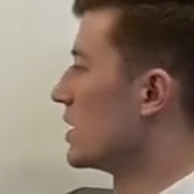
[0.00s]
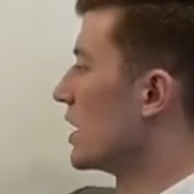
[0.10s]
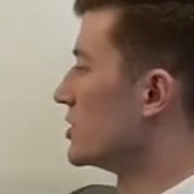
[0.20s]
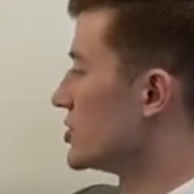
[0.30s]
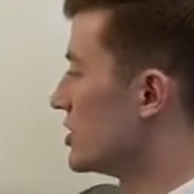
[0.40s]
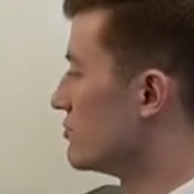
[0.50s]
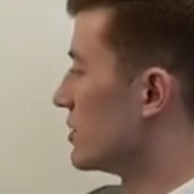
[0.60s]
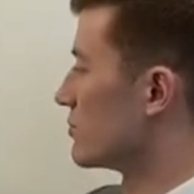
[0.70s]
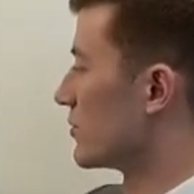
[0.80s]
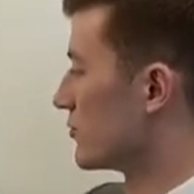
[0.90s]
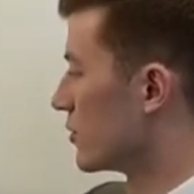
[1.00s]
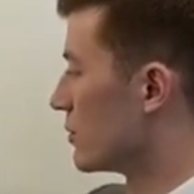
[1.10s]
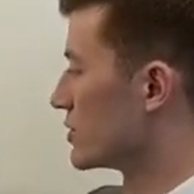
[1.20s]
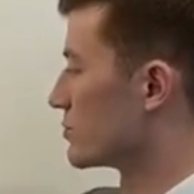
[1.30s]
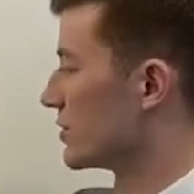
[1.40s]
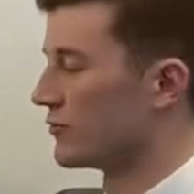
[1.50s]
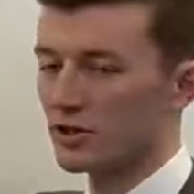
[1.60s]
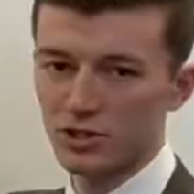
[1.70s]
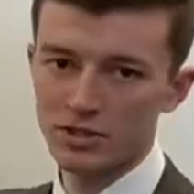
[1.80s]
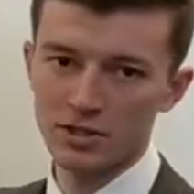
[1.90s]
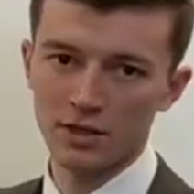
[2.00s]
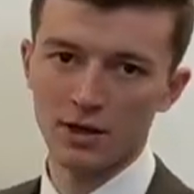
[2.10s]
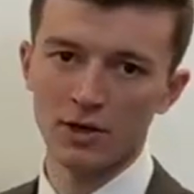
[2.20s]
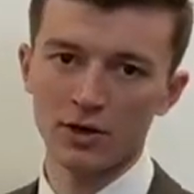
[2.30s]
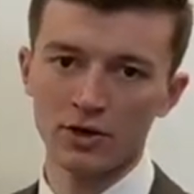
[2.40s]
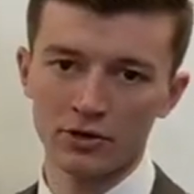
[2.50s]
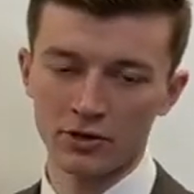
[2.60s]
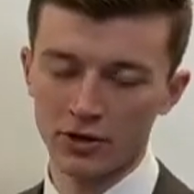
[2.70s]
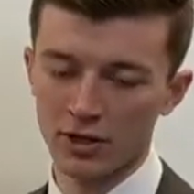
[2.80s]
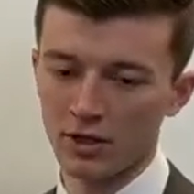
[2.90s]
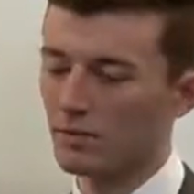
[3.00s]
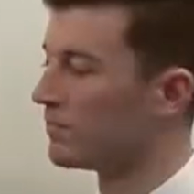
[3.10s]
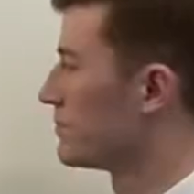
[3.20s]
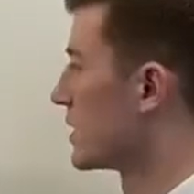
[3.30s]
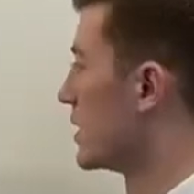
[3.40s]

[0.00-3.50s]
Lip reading: achievement, performance, proficiency in our current curriculum.